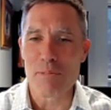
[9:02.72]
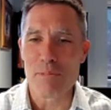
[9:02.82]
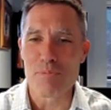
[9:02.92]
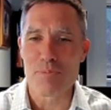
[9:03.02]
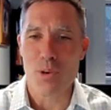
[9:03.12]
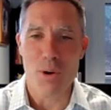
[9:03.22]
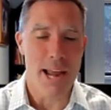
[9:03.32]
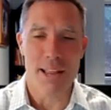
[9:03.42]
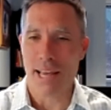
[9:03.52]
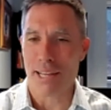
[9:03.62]
or
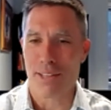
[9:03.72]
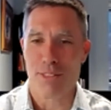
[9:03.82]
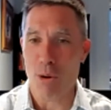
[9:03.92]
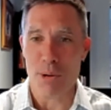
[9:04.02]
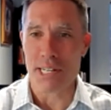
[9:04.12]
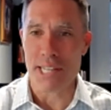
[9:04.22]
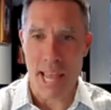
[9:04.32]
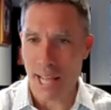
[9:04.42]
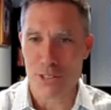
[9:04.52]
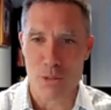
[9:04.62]
how to throw a
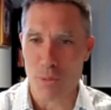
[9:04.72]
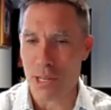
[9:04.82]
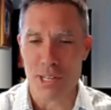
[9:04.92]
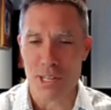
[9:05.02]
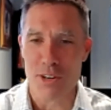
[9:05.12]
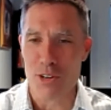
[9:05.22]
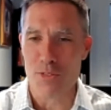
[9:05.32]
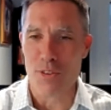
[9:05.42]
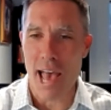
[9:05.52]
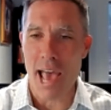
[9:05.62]
dance, or what you need to
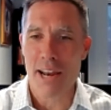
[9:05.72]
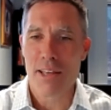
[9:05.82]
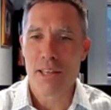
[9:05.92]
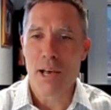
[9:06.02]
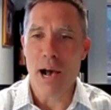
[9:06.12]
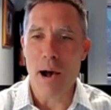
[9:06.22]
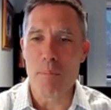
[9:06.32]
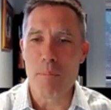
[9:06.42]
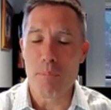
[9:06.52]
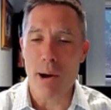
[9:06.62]
do for that.
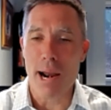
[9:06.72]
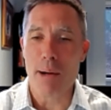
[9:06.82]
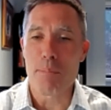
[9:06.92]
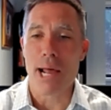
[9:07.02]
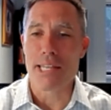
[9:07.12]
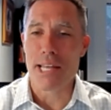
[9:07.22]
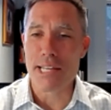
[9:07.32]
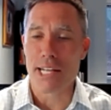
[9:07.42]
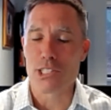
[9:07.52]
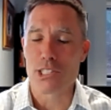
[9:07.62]
But I
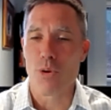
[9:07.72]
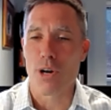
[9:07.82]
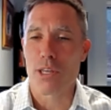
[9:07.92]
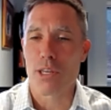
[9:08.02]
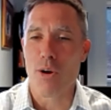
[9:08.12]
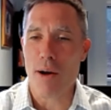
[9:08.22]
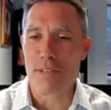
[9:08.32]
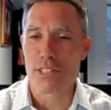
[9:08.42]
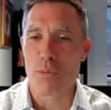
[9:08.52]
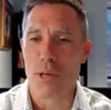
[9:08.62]
did get to work,
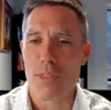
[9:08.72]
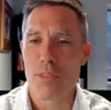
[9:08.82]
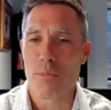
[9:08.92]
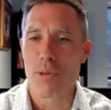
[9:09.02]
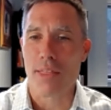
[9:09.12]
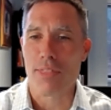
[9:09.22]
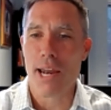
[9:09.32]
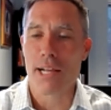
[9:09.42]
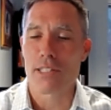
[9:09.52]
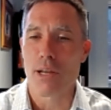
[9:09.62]
obviously with
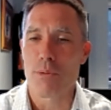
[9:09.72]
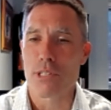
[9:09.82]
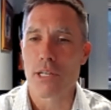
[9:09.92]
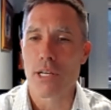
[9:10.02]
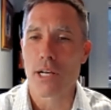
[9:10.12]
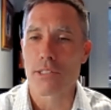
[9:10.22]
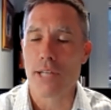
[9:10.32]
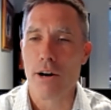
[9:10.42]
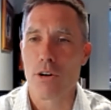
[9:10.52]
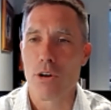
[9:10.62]
athletics, and there was a
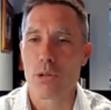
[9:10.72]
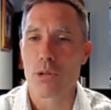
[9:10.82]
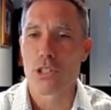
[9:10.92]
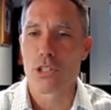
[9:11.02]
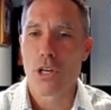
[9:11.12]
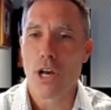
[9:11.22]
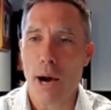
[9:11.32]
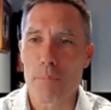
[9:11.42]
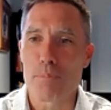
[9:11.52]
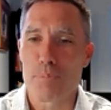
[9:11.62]
soccer coach,
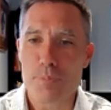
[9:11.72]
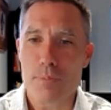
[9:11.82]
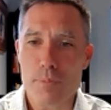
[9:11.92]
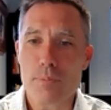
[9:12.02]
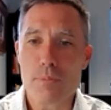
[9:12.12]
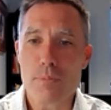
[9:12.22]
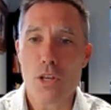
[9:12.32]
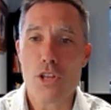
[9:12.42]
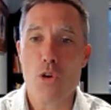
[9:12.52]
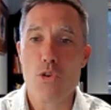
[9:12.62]

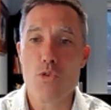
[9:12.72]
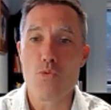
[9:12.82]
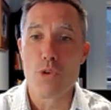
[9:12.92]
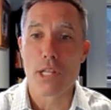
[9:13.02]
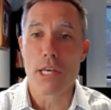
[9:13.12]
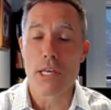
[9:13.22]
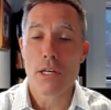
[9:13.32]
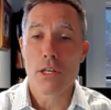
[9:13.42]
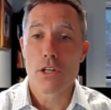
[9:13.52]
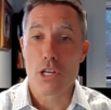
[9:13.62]
who
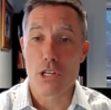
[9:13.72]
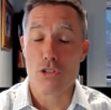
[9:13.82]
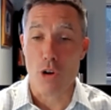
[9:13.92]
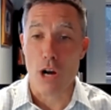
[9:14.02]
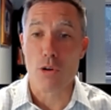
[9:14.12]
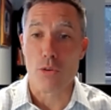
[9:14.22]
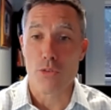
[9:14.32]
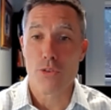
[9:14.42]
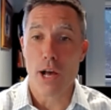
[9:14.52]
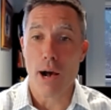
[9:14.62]
really, he
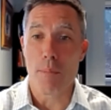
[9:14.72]
struggled